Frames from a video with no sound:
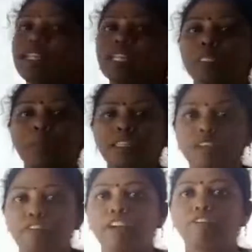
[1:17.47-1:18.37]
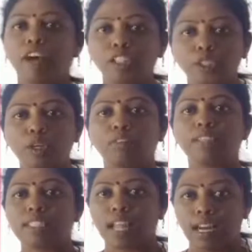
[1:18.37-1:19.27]
The specific function of
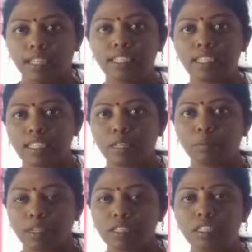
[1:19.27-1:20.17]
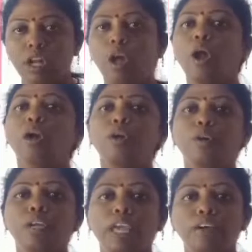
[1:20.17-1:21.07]
the skeletal system is
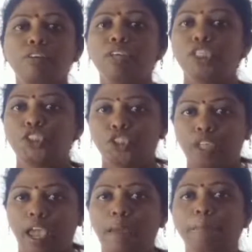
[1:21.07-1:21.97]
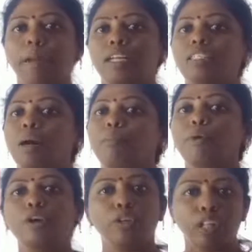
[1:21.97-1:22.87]
to give shape and
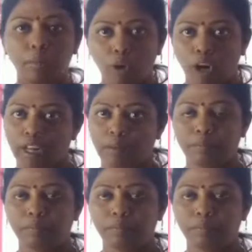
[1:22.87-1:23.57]
support to the body.